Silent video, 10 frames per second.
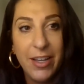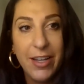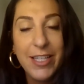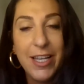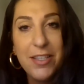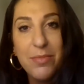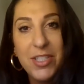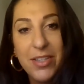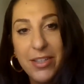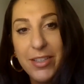a
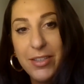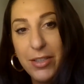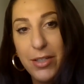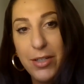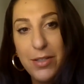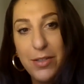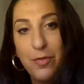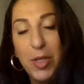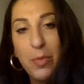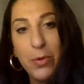testament to the goodness
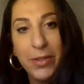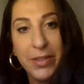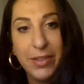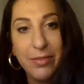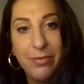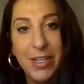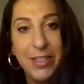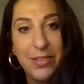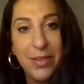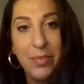of people in the
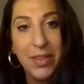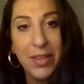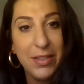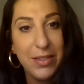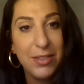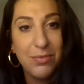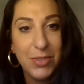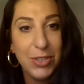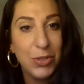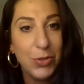face of something that
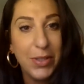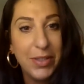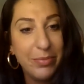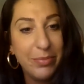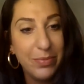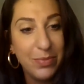is truly